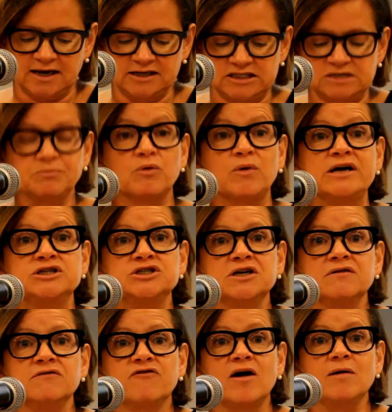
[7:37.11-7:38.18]

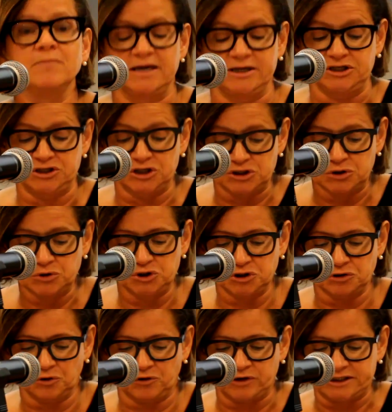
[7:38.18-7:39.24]
inspiration from
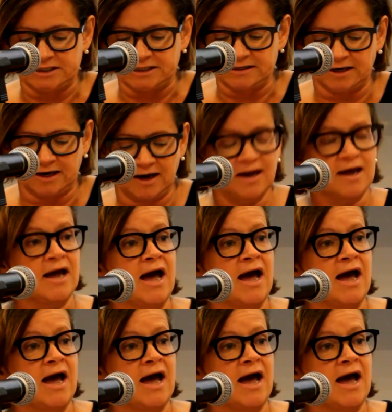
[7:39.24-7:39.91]
institutional critique,